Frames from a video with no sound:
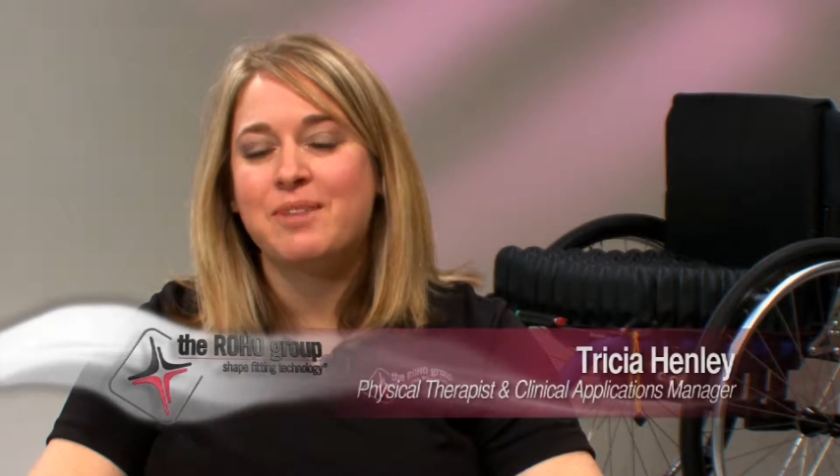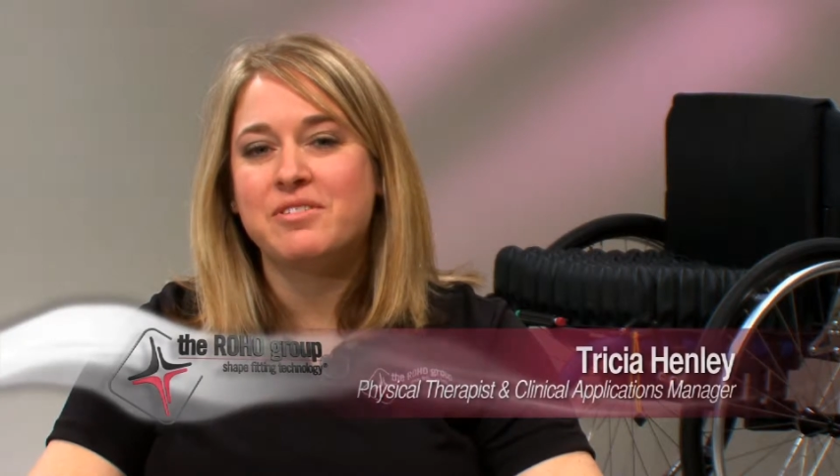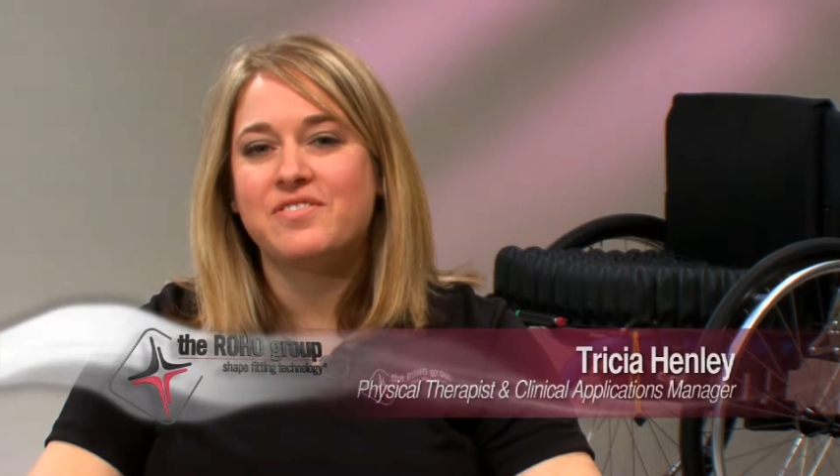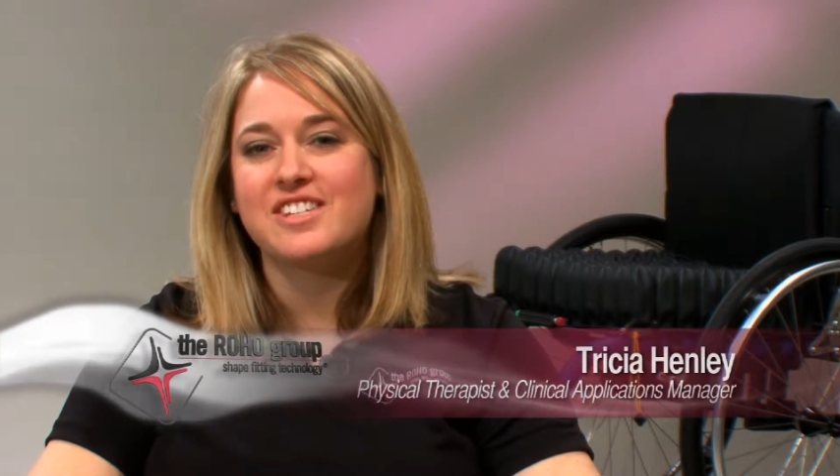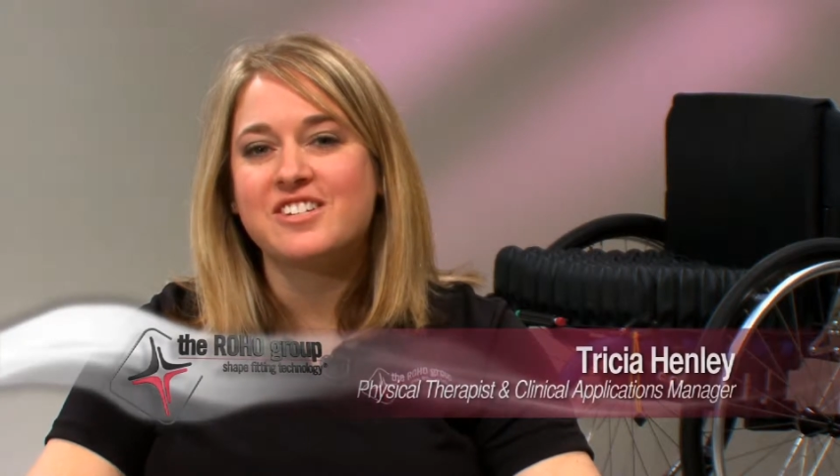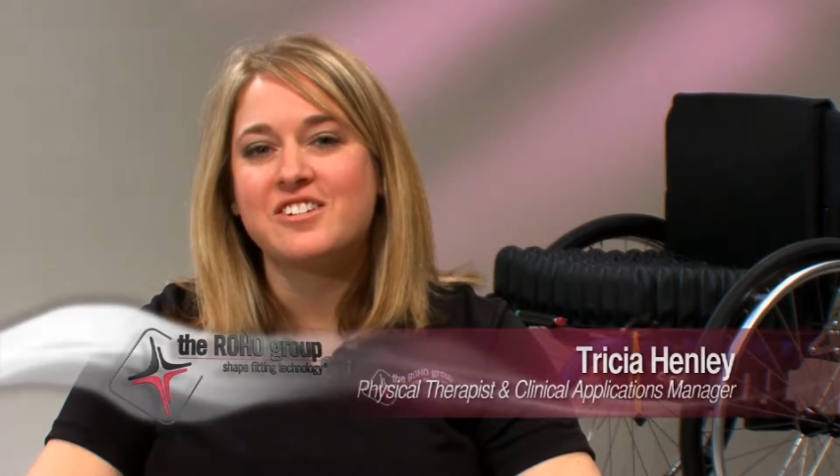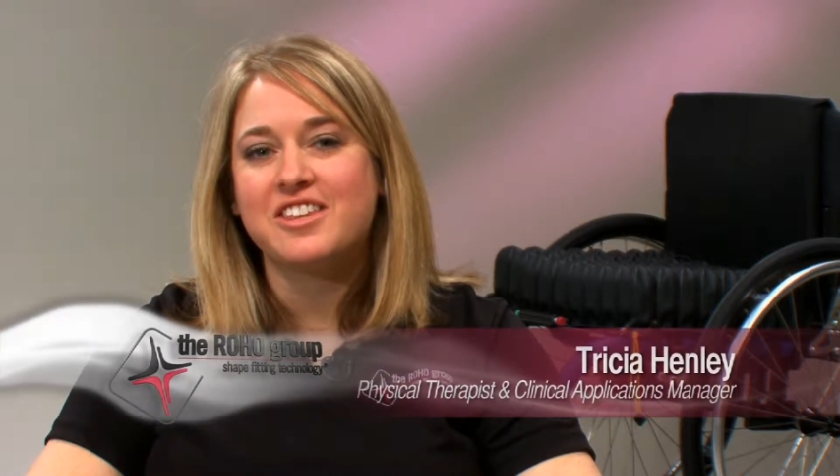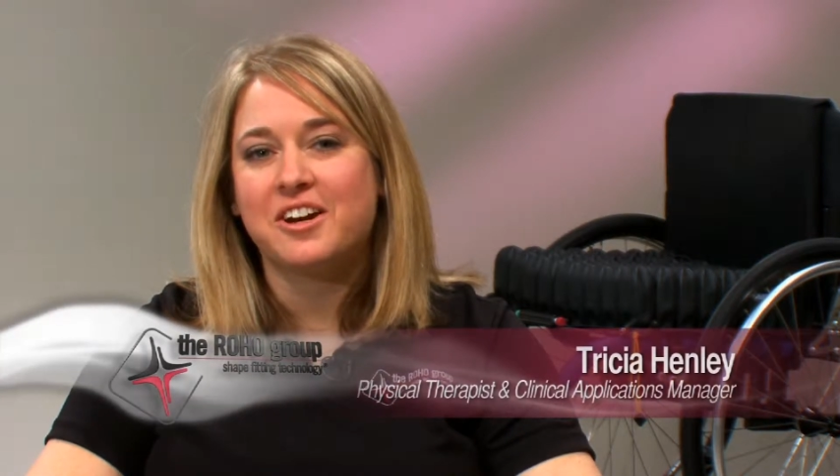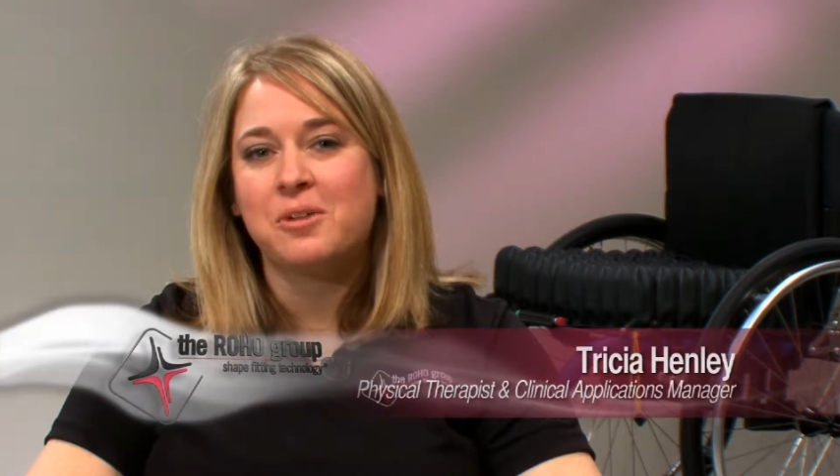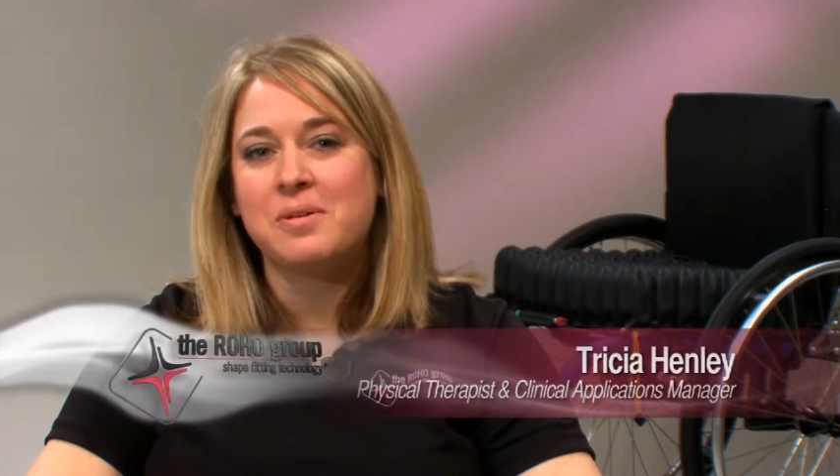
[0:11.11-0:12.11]
I'm a physical
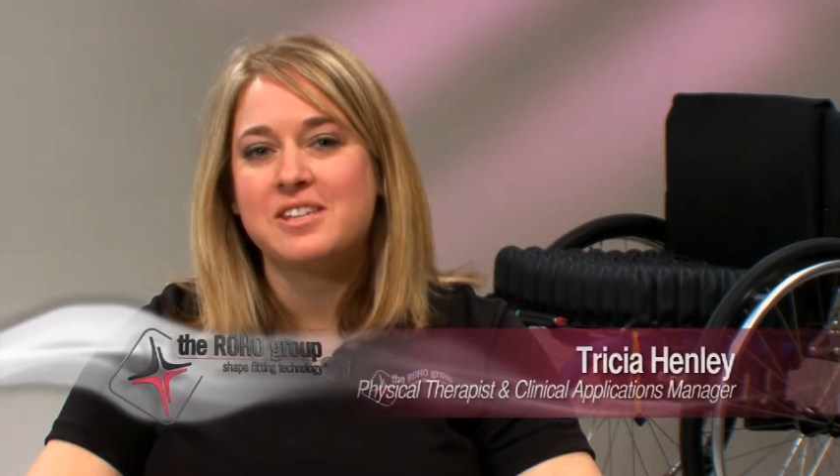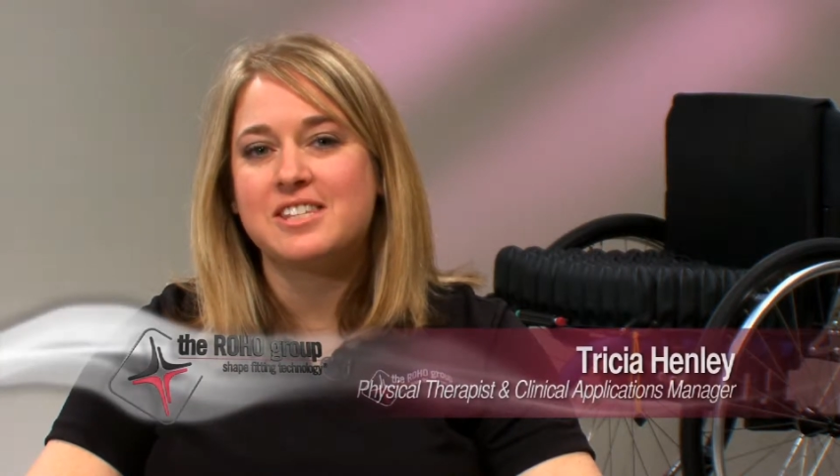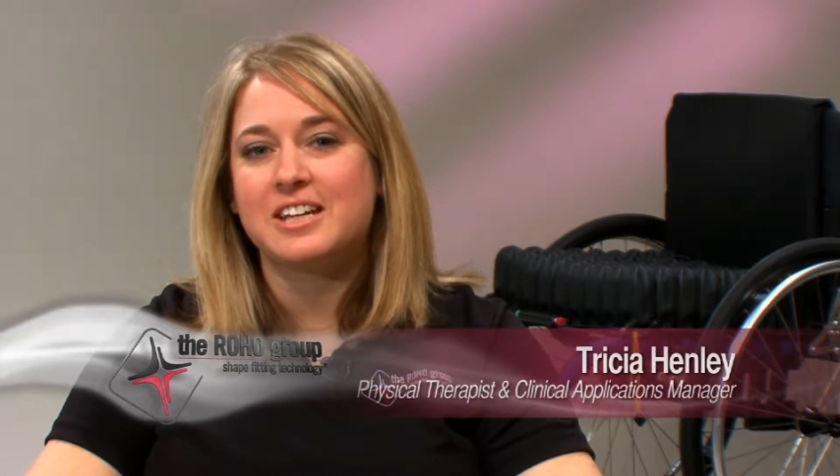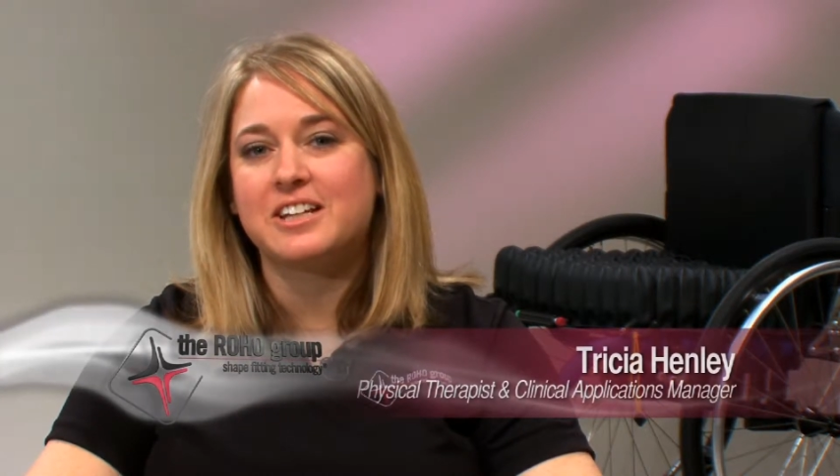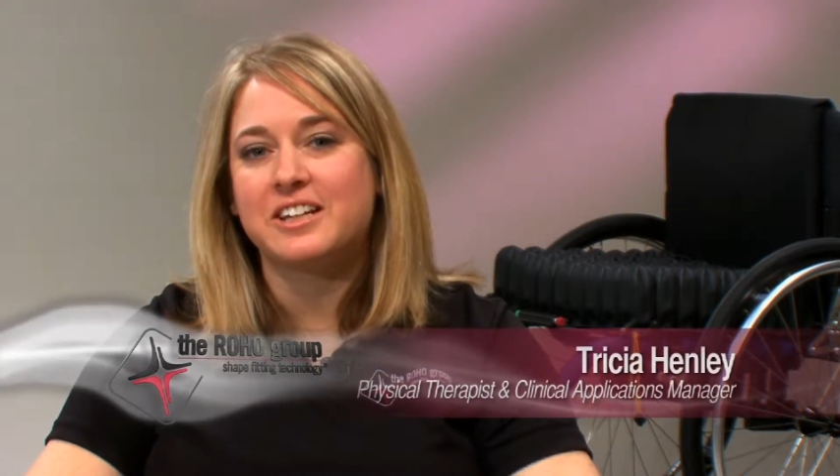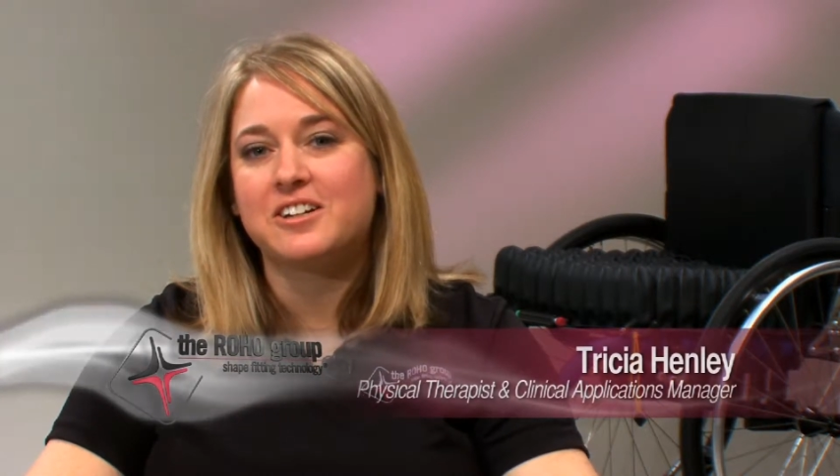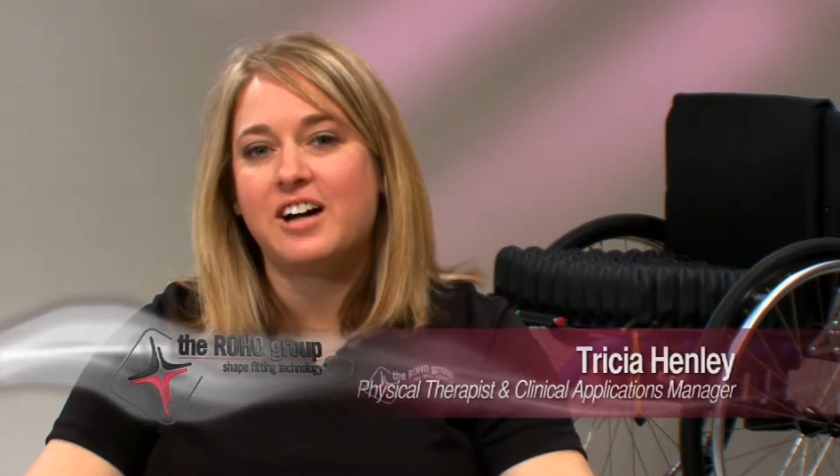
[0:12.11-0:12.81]
therapist and clinical